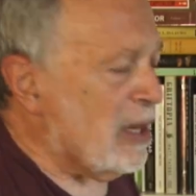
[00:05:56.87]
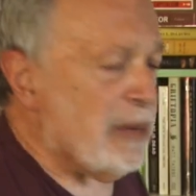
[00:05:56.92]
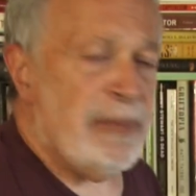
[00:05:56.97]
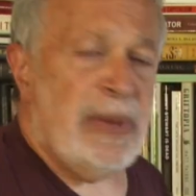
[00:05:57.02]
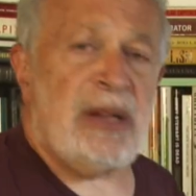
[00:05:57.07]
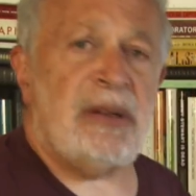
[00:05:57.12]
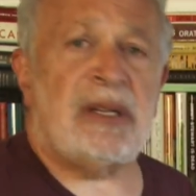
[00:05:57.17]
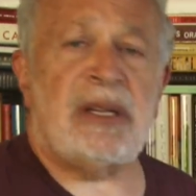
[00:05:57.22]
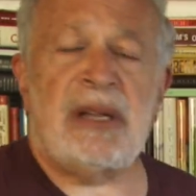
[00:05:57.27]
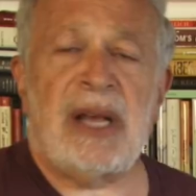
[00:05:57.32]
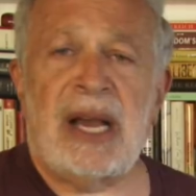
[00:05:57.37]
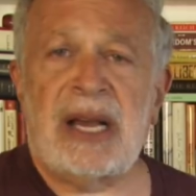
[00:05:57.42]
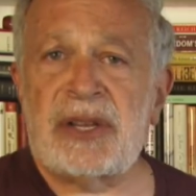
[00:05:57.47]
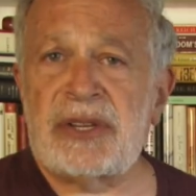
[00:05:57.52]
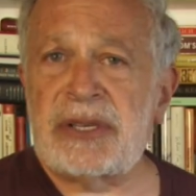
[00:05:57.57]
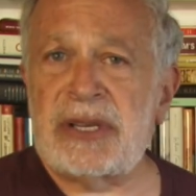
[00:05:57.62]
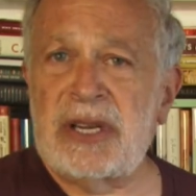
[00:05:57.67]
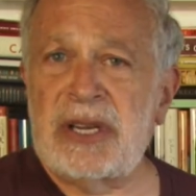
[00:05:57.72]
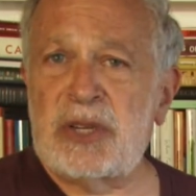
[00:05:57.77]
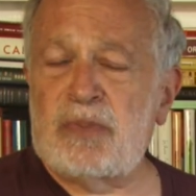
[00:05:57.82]
The middle
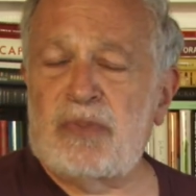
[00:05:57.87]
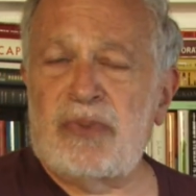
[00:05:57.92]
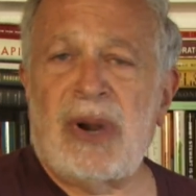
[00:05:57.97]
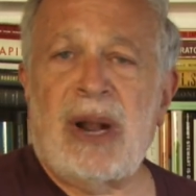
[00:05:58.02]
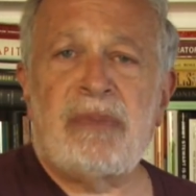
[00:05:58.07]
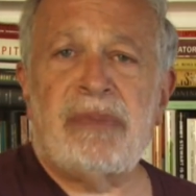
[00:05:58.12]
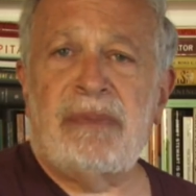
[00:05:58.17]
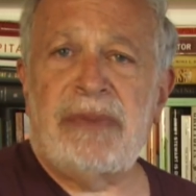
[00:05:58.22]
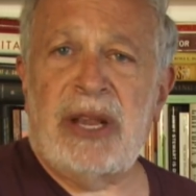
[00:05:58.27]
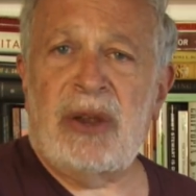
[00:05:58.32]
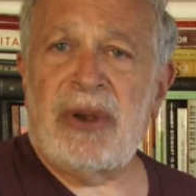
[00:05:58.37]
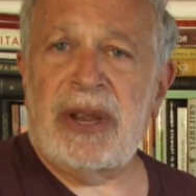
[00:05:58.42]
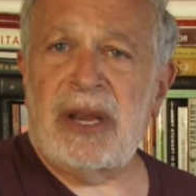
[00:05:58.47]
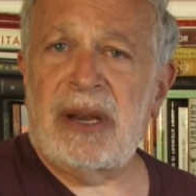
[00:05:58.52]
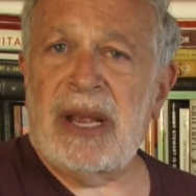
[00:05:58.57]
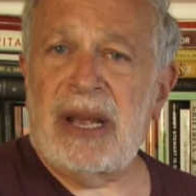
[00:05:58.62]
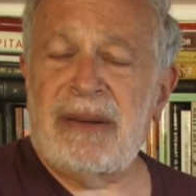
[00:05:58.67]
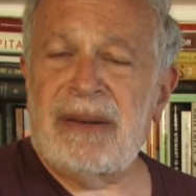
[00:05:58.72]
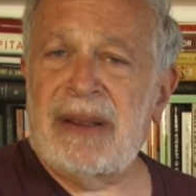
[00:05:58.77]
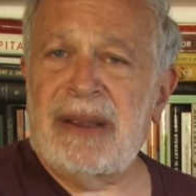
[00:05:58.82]
class is probably going
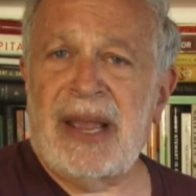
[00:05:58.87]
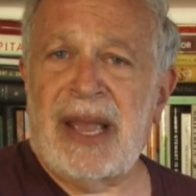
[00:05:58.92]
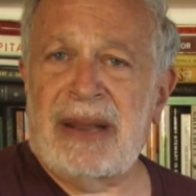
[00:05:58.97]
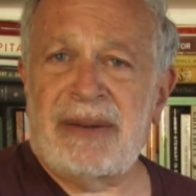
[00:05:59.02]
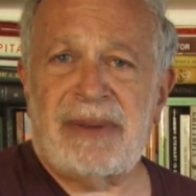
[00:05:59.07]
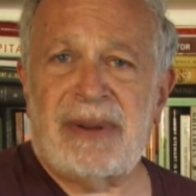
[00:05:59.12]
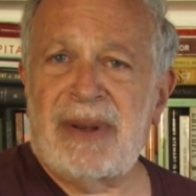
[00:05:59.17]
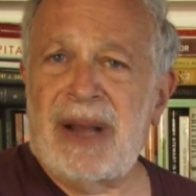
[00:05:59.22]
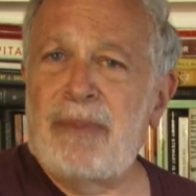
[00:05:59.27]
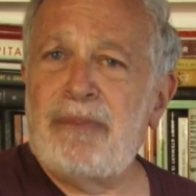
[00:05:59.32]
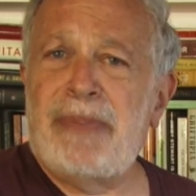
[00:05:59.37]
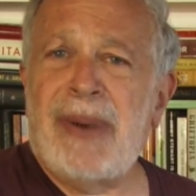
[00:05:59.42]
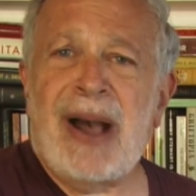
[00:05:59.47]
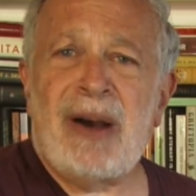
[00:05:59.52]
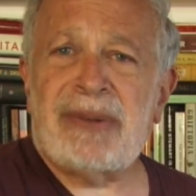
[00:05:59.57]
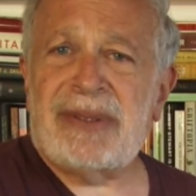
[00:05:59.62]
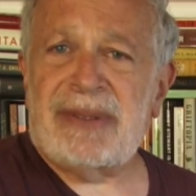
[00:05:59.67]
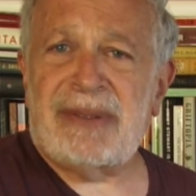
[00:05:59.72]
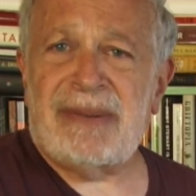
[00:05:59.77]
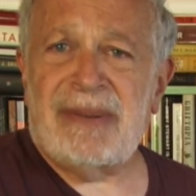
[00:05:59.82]
to get
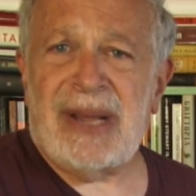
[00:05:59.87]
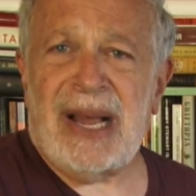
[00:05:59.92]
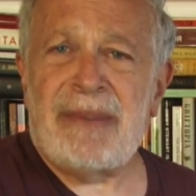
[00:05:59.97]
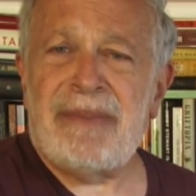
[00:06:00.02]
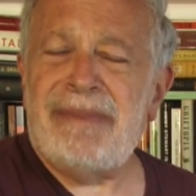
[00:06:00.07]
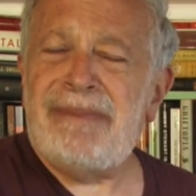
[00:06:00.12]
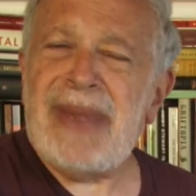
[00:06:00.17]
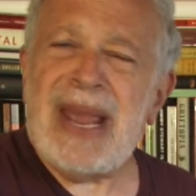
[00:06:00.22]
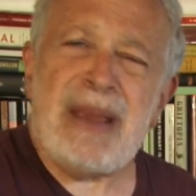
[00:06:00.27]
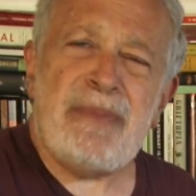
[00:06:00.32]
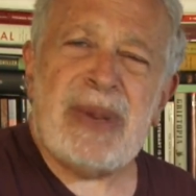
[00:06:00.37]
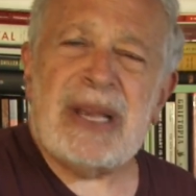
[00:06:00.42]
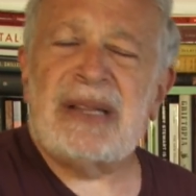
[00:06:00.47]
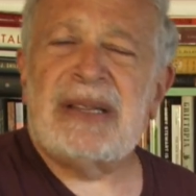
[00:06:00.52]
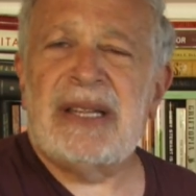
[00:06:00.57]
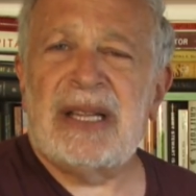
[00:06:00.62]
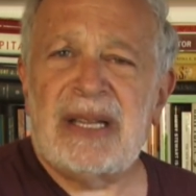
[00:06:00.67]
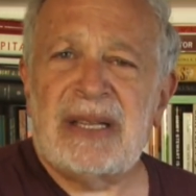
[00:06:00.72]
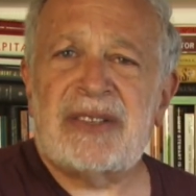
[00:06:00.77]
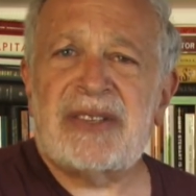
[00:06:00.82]
about maybe
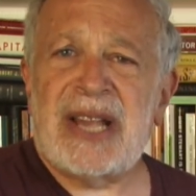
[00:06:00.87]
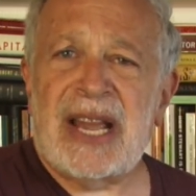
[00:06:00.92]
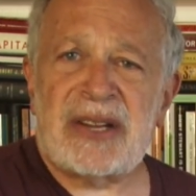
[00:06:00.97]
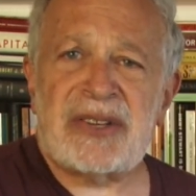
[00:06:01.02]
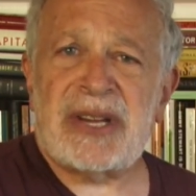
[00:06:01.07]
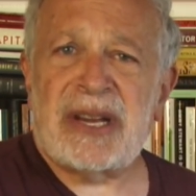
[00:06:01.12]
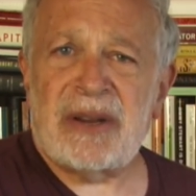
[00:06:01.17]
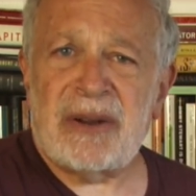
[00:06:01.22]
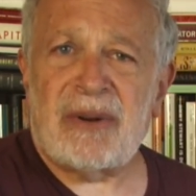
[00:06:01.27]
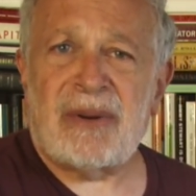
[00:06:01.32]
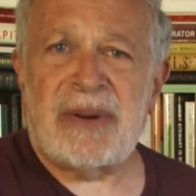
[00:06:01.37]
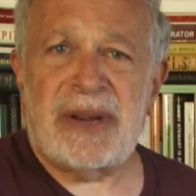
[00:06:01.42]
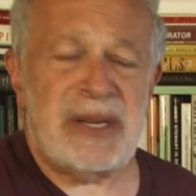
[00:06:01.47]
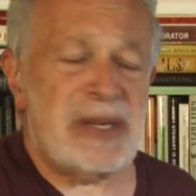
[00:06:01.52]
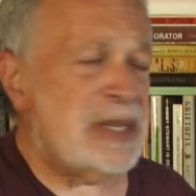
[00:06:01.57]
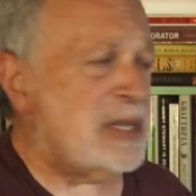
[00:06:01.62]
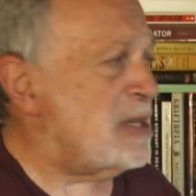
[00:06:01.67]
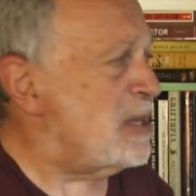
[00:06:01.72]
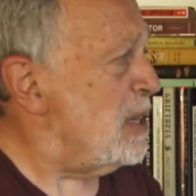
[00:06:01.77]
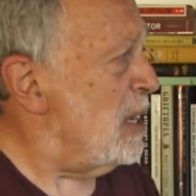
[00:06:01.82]
a little tax
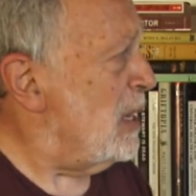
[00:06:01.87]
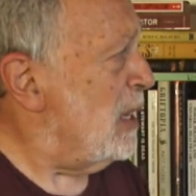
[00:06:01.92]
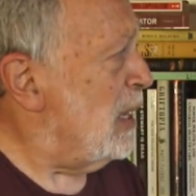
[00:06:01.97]
increase.